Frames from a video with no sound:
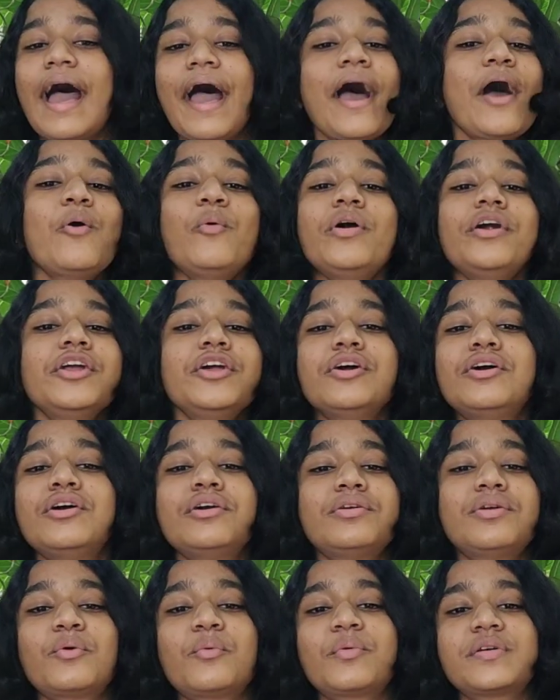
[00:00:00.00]
How are you
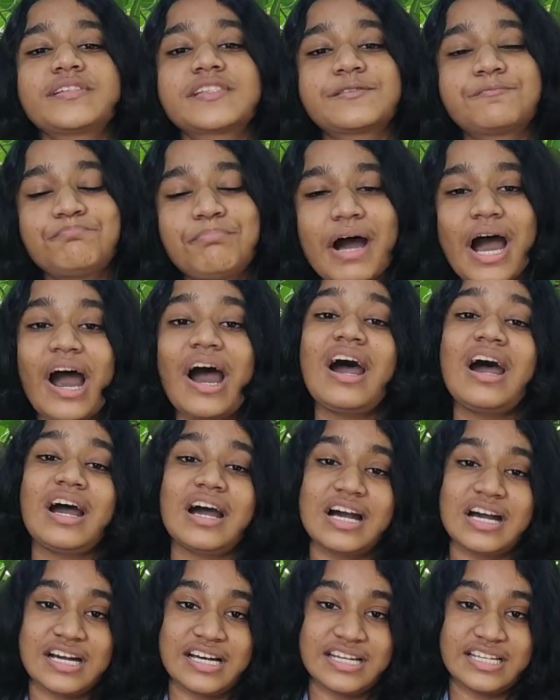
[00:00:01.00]
gonna
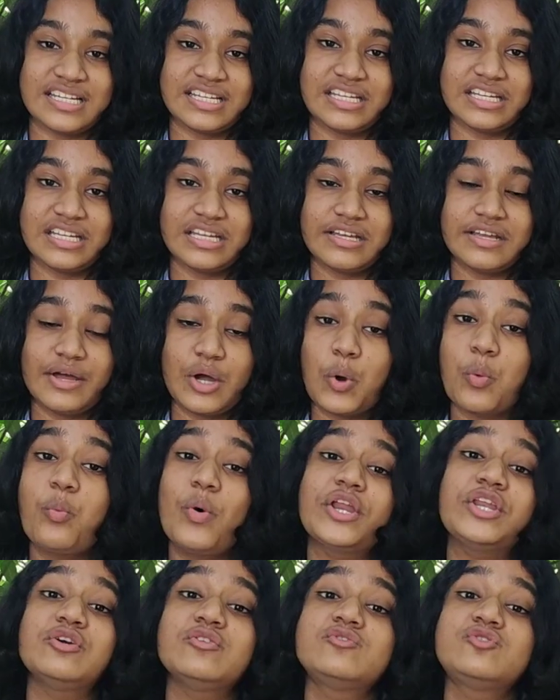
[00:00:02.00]
respond
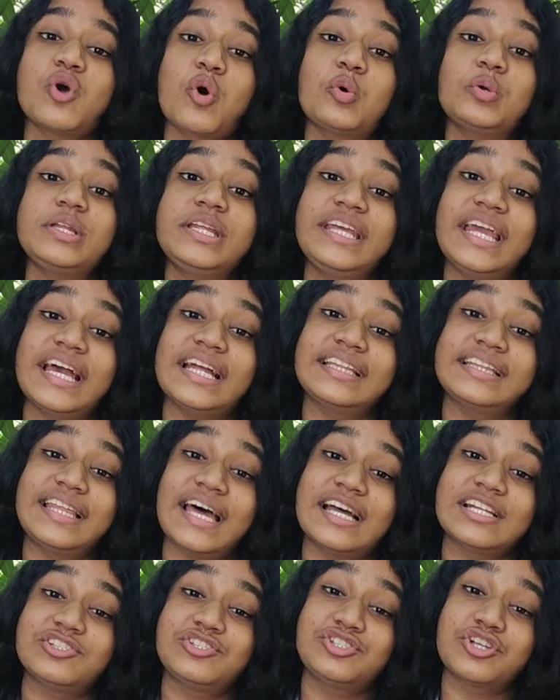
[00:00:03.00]
when you don't get
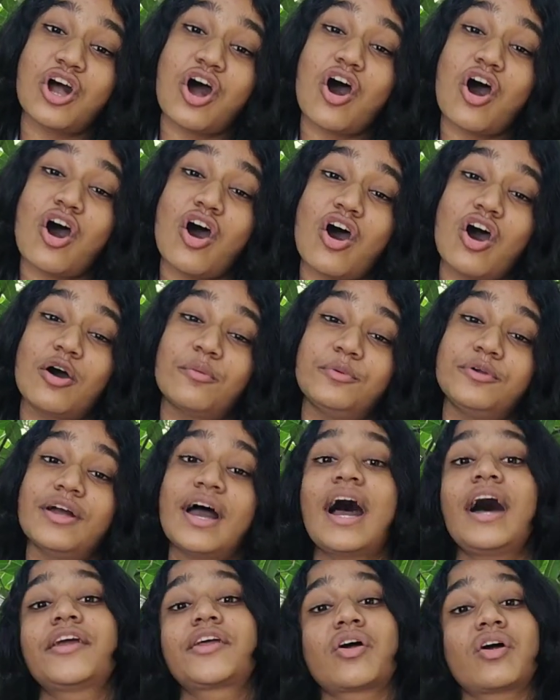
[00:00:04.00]
that job you
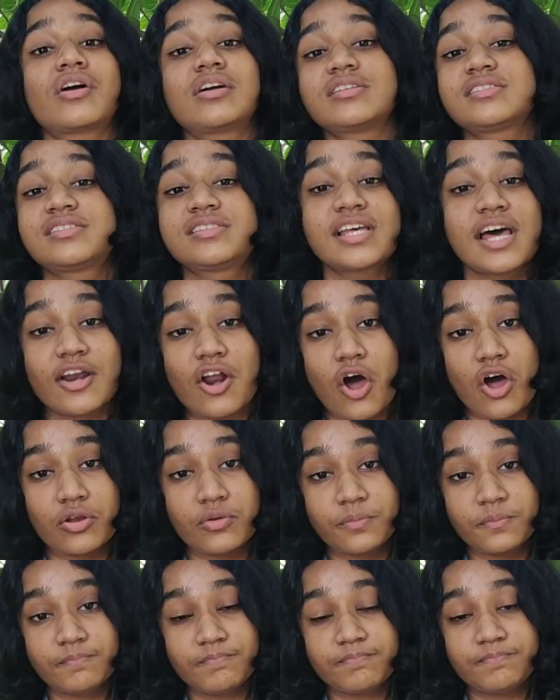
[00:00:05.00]
had your heart set
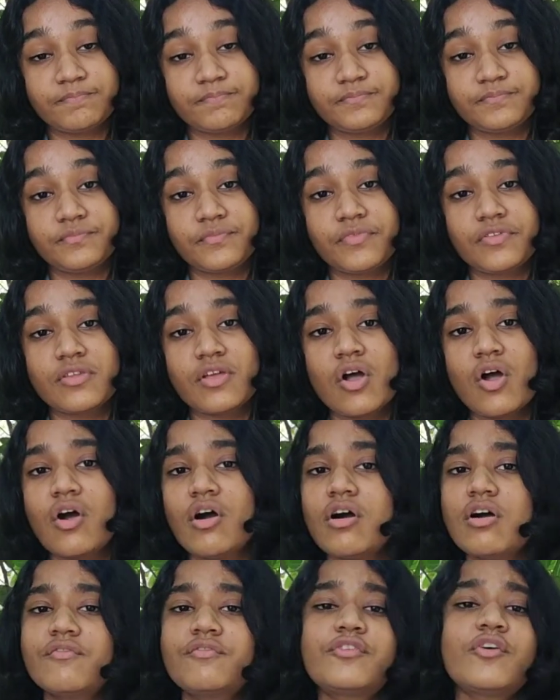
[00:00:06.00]
on?
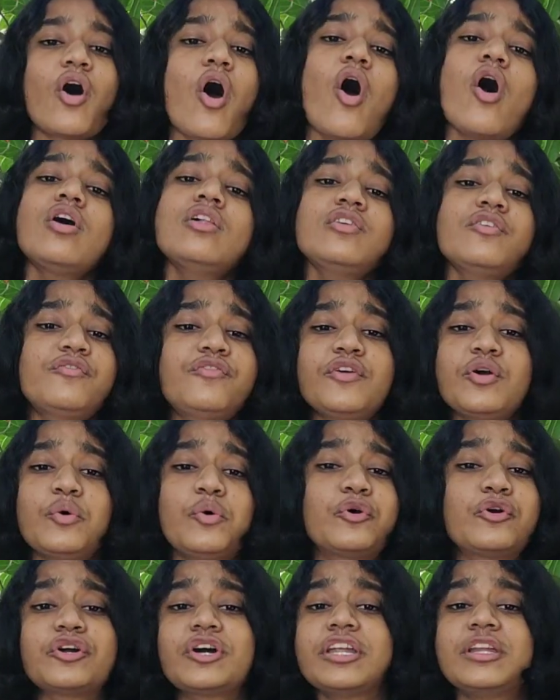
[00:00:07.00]
for all of you
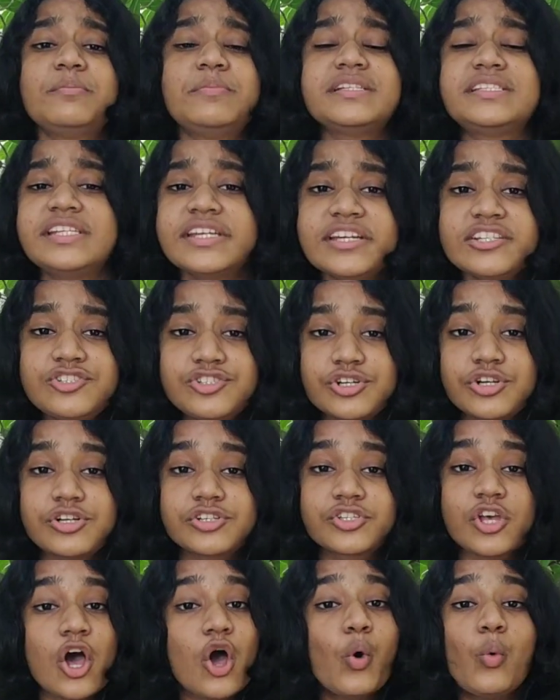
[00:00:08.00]
who are going to be
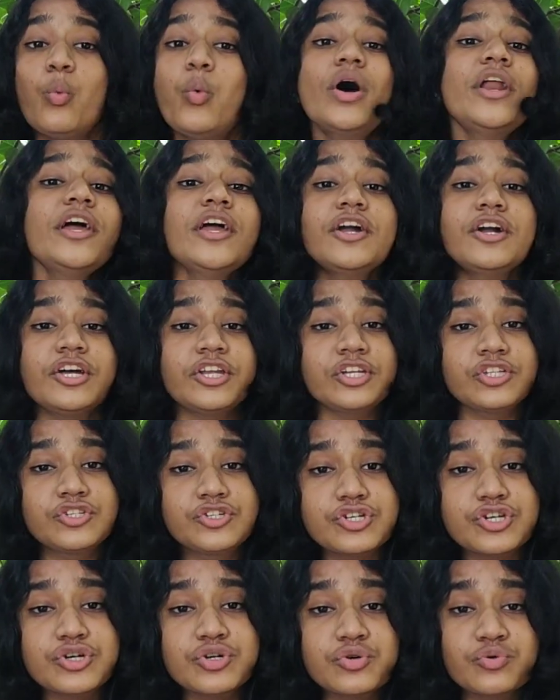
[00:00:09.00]
teachers, what are you going to
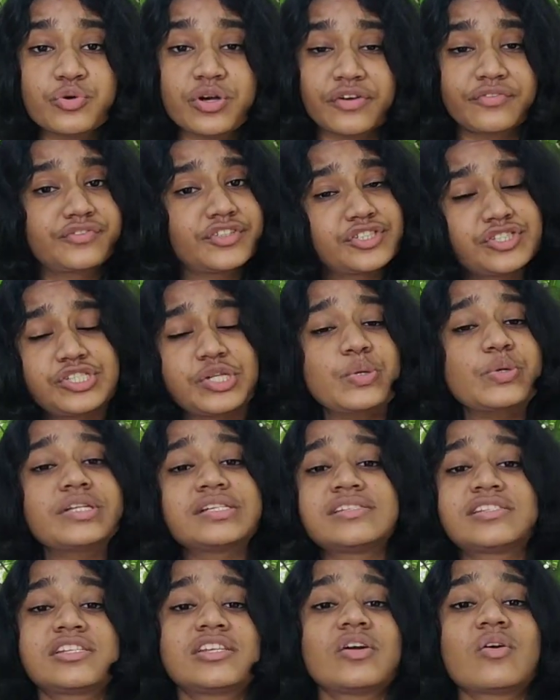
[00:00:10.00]
do if the
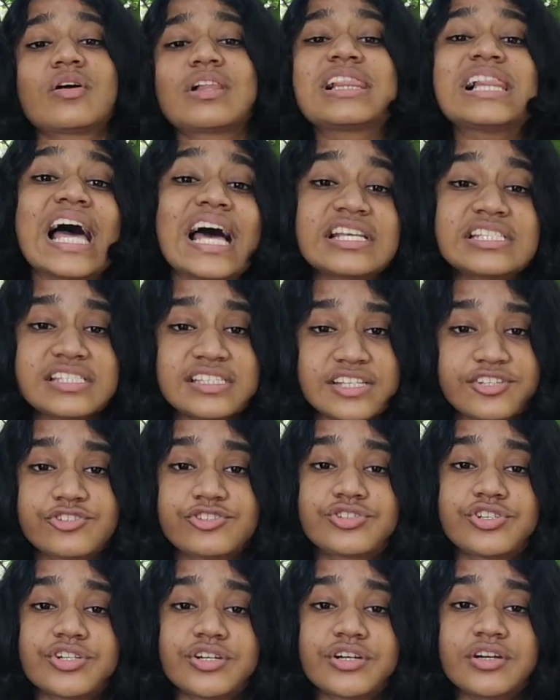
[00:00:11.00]
students in your class
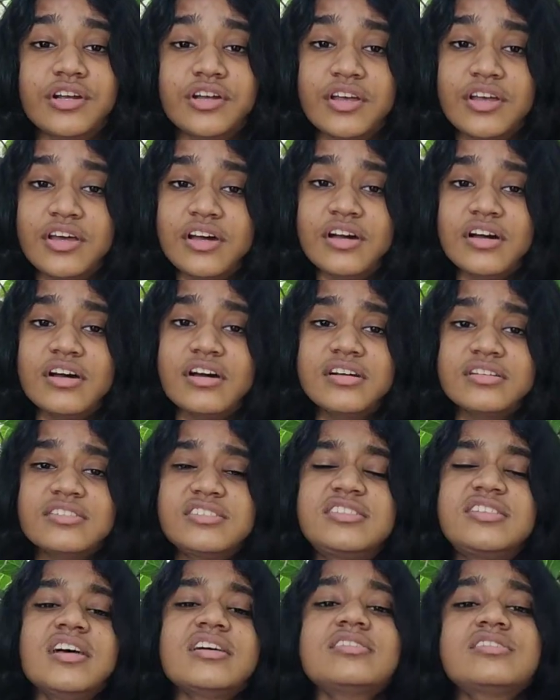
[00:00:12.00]
next year
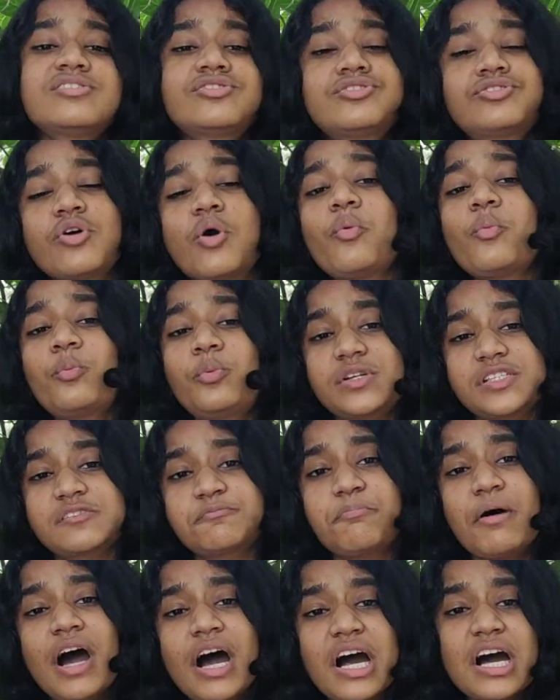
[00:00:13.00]
just don't
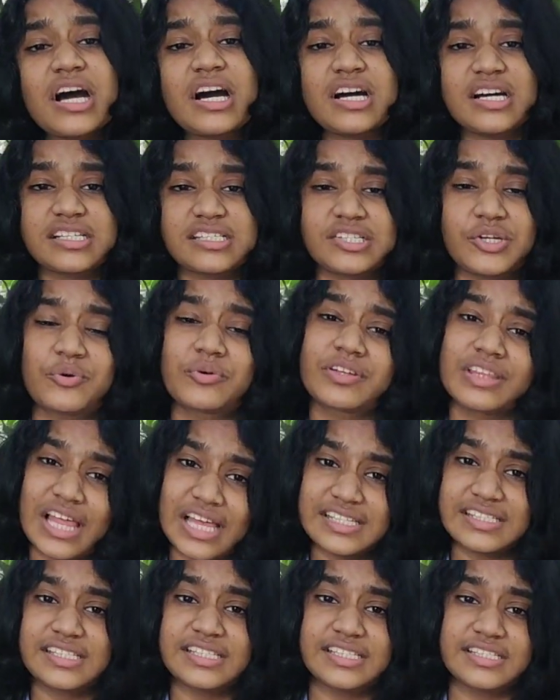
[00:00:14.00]
respond to your
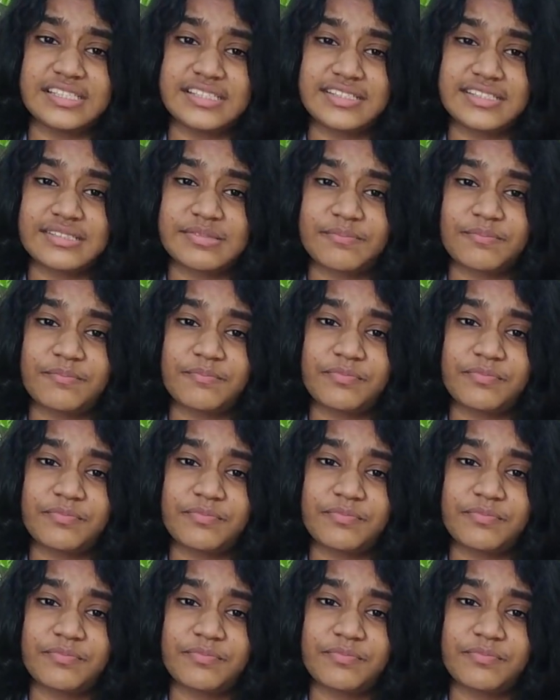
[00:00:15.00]
lessons?